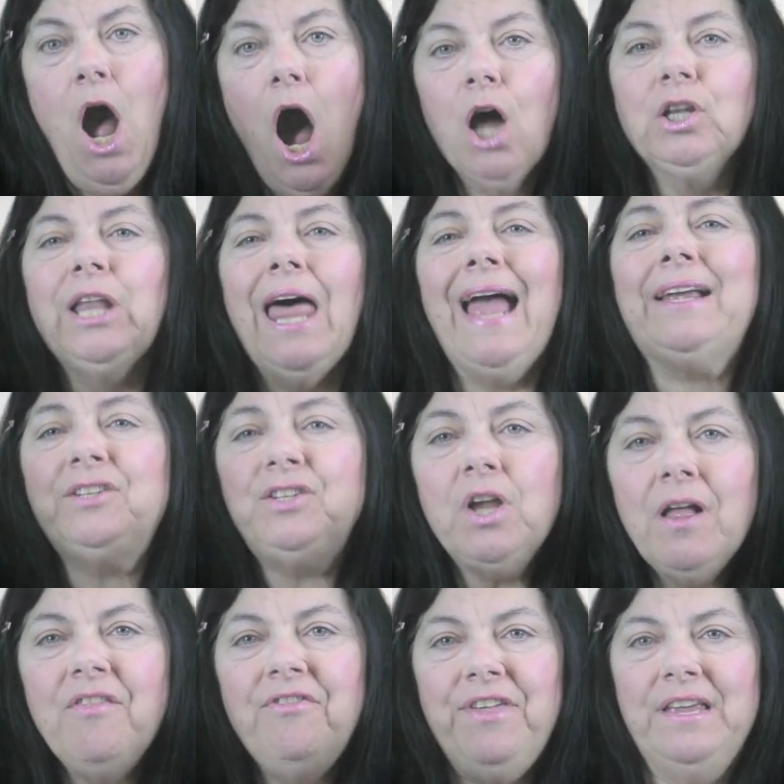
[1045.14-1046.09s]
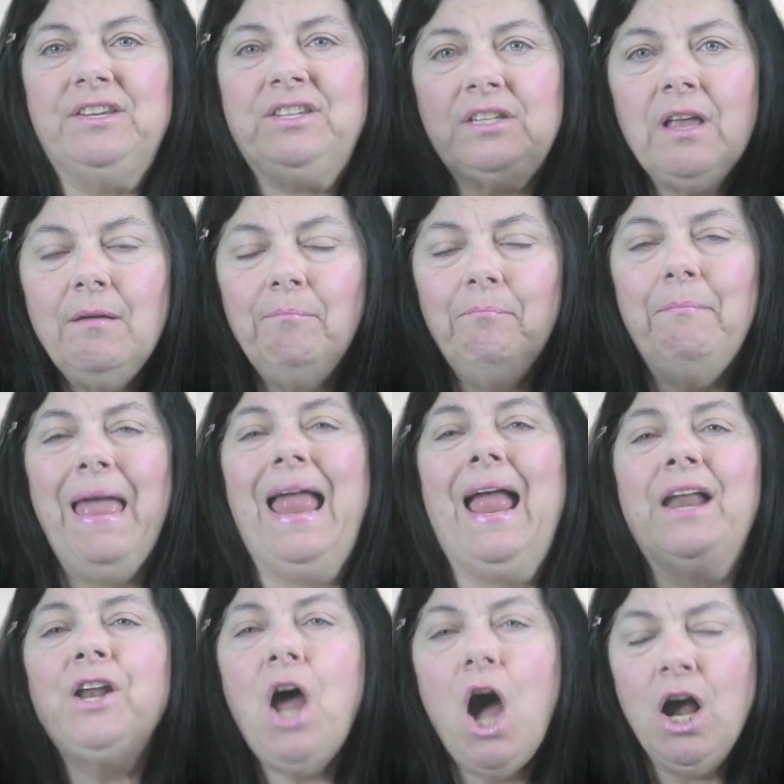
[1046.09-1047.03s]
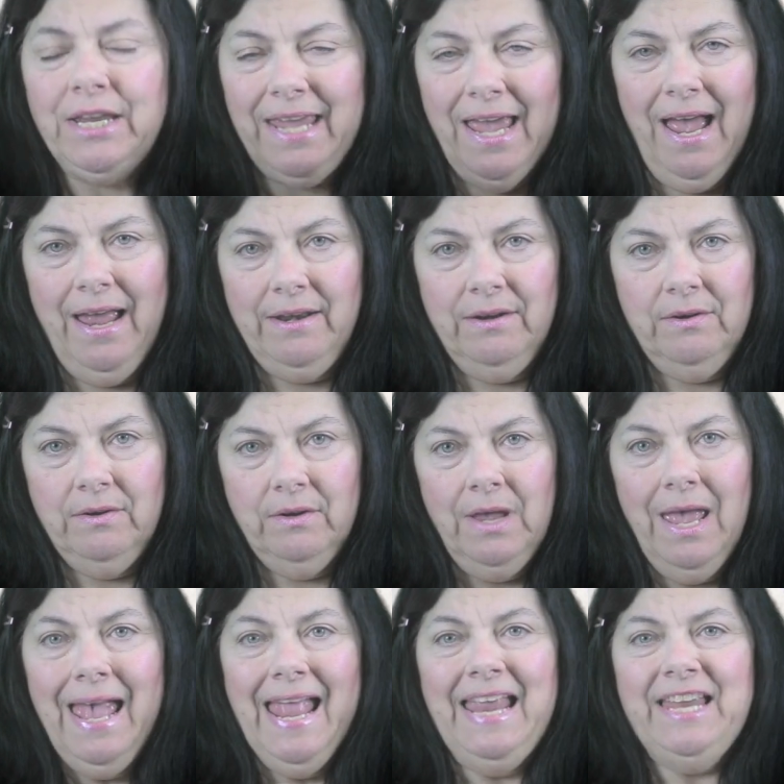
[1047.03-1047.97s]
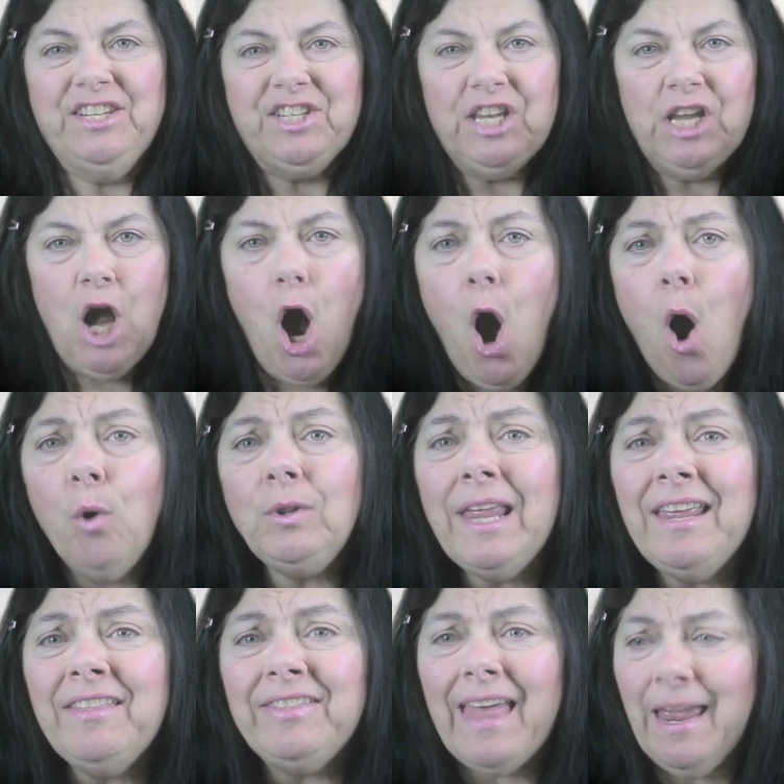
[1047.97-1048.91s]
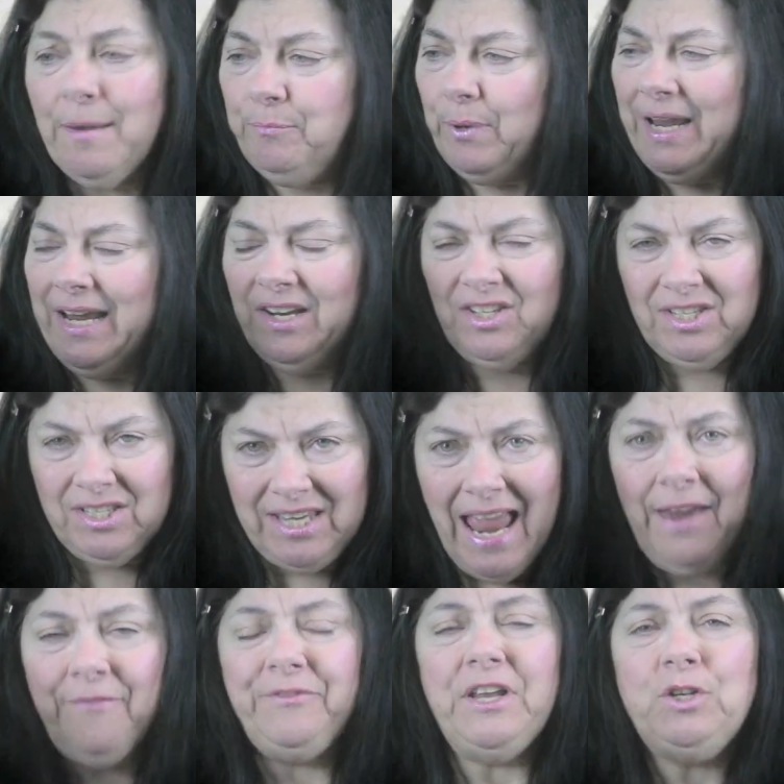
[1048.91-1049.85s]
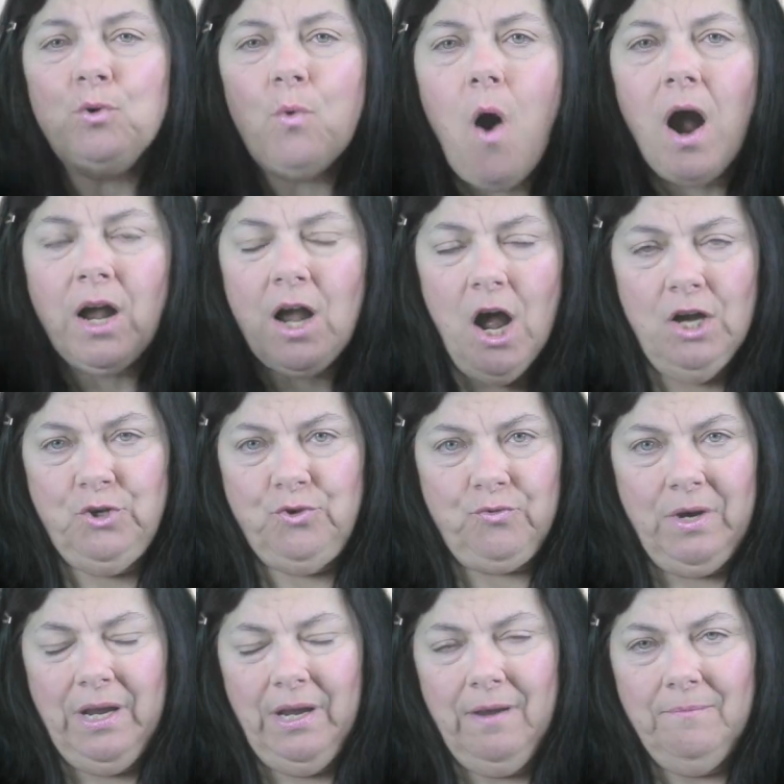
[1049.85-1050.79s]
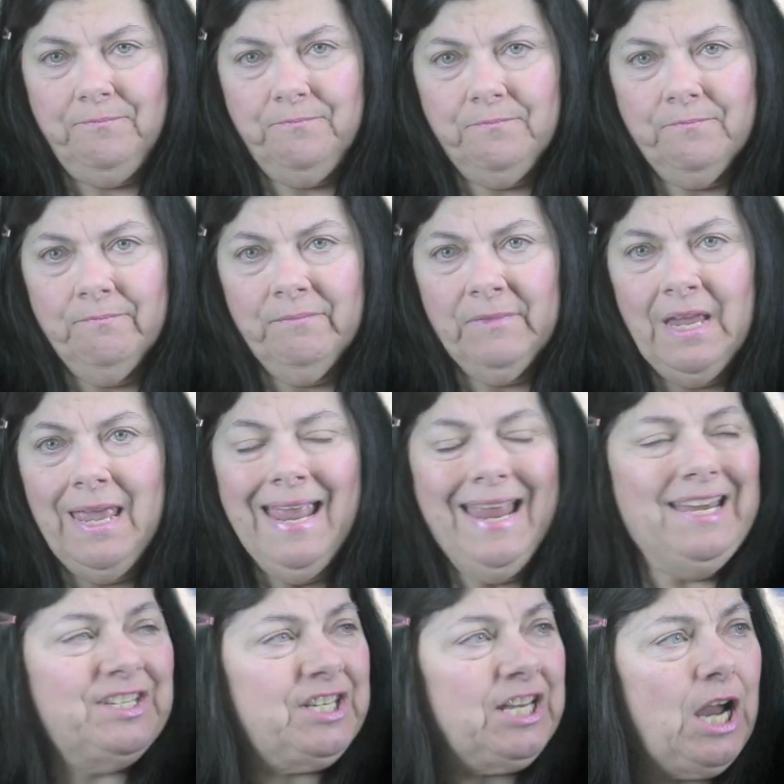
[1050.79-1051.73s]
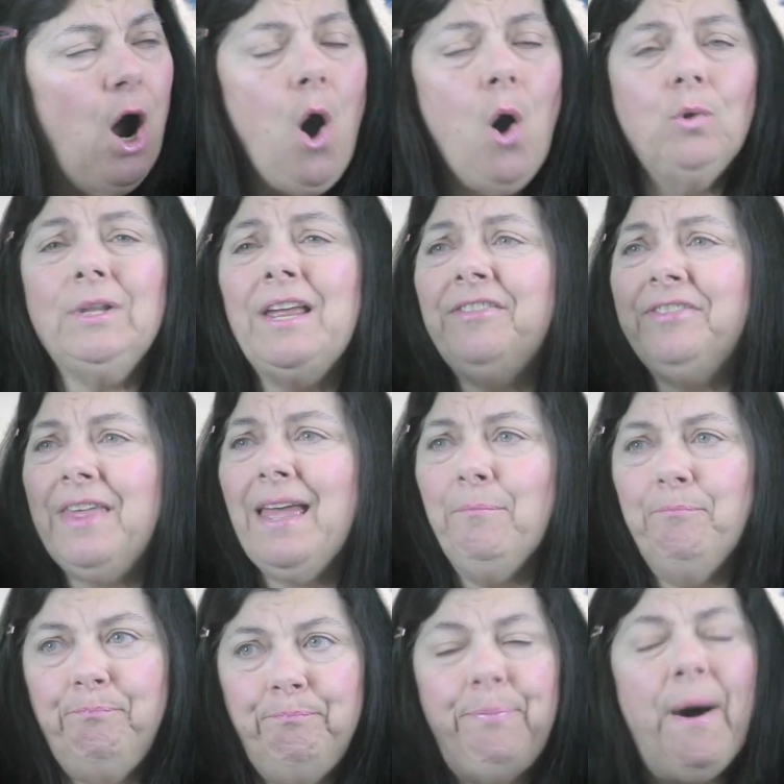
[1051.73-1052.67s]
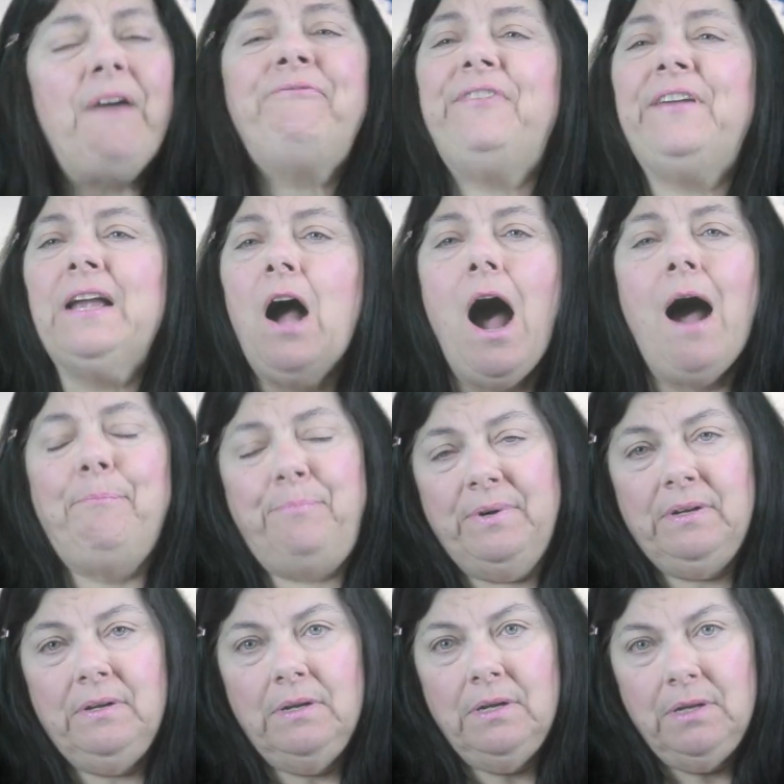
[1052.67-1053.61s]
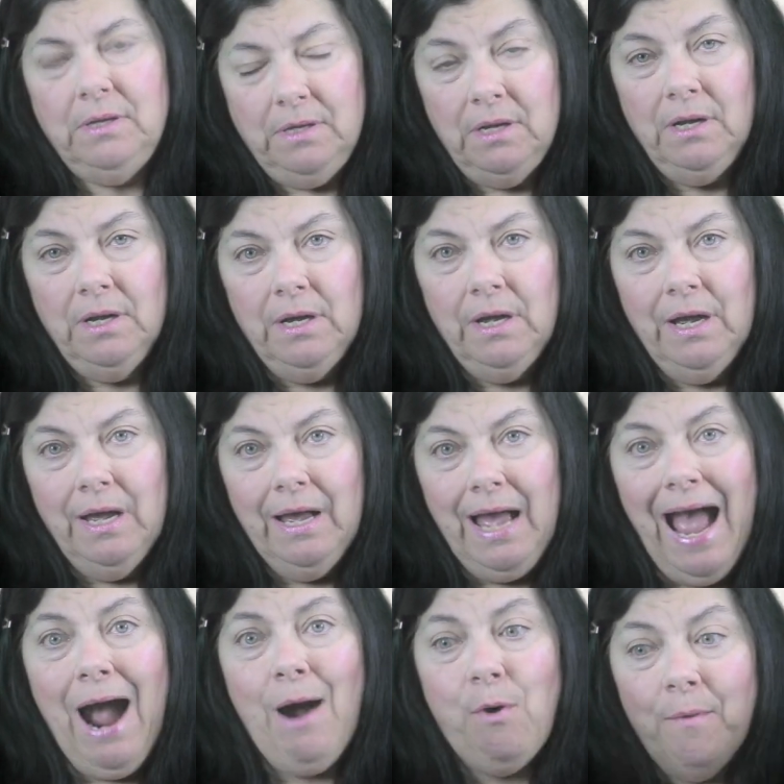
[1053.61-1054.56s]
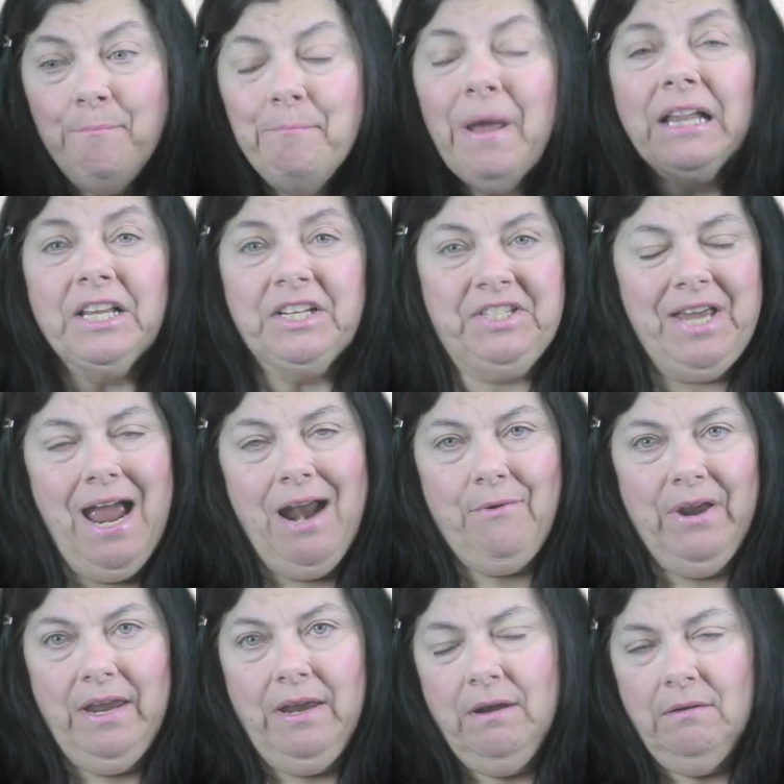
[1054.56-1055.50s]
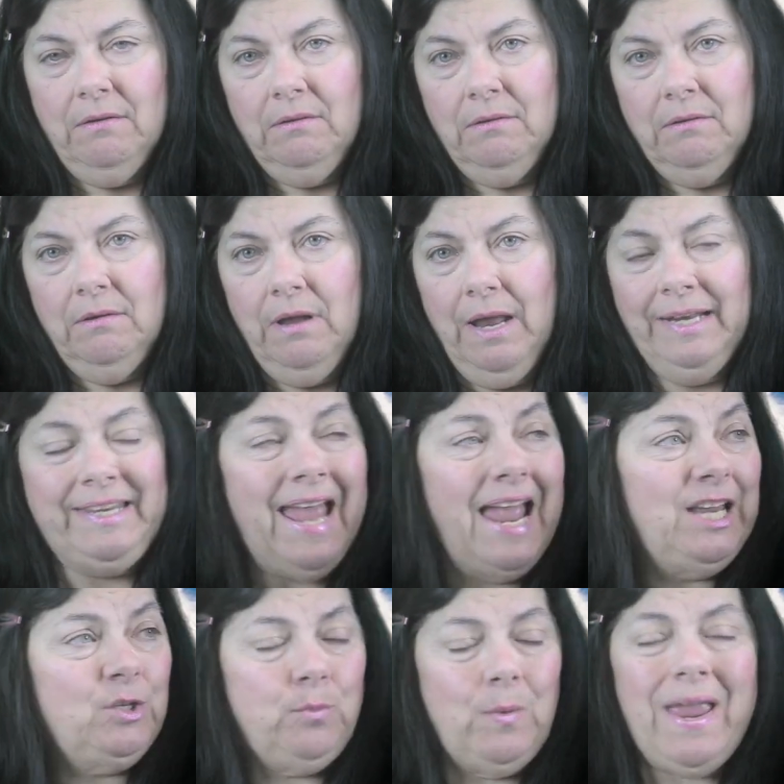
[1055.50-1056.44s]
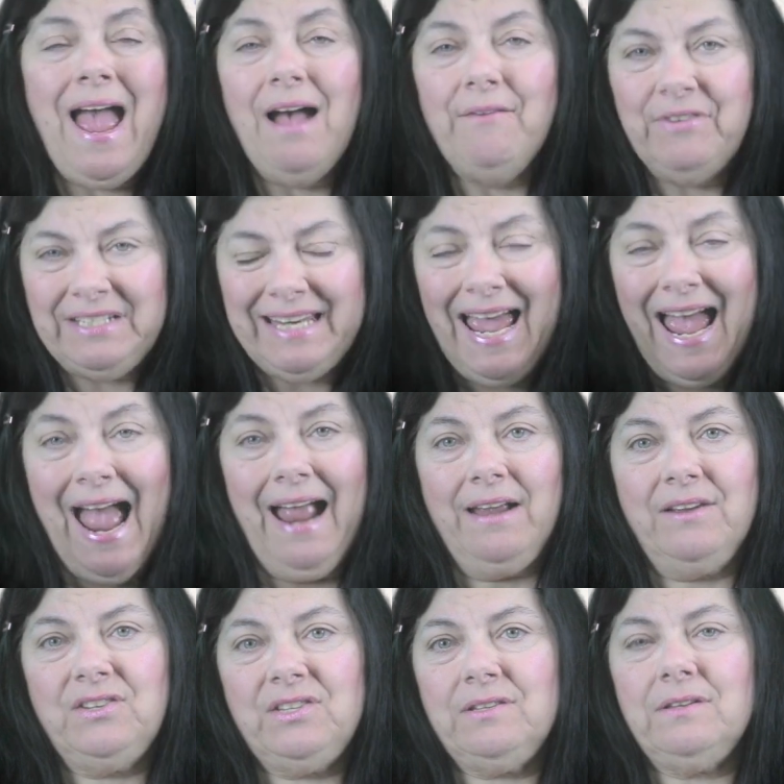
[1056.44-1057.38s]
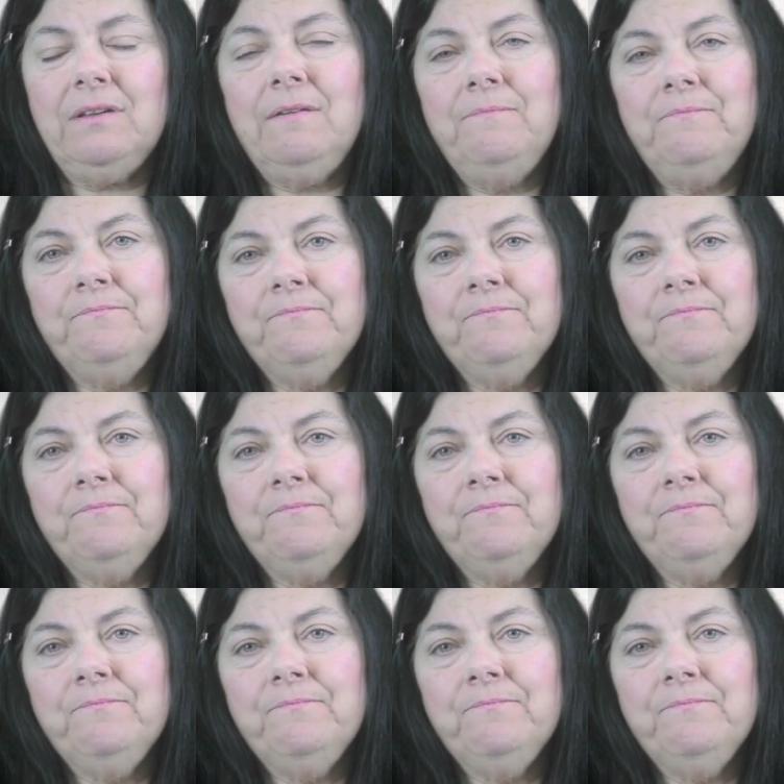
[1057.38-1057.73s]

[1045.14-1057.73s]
elect this man again. He's the only thing bringing safety to our country. He's the only thing buffing up our military in case we have attacks.